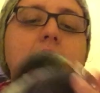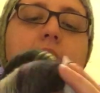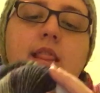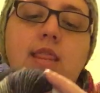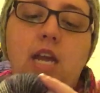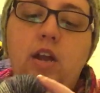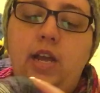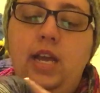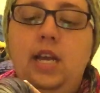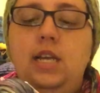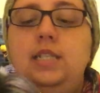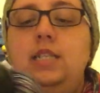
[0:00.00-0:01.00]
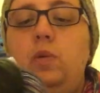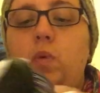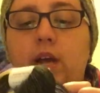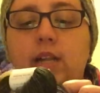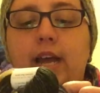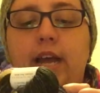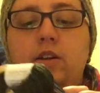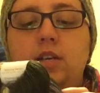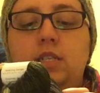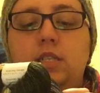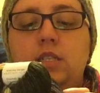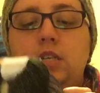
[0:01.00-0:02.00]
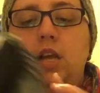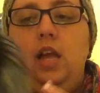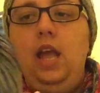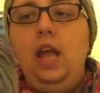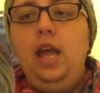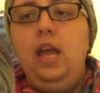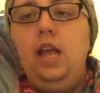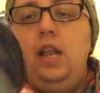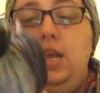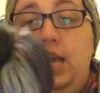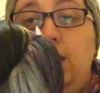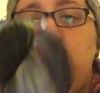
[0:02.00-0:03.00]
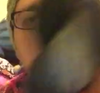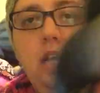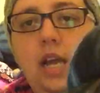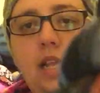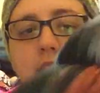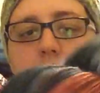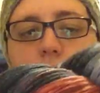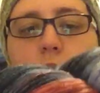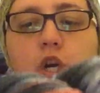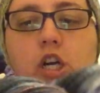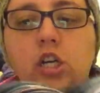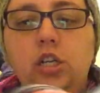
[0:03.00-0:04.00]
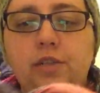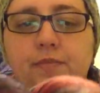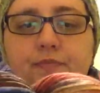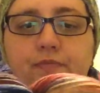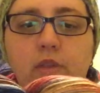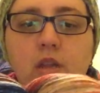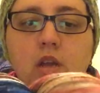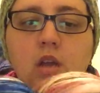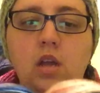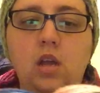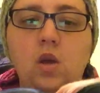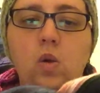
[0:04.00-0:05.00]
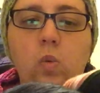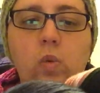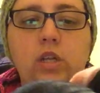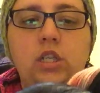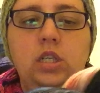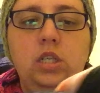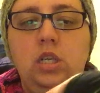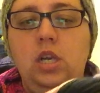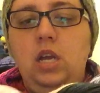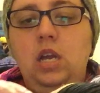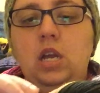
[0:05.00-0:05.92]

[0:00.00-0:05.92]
Then there is a wild iris and a Yowza, and this is Werner, which,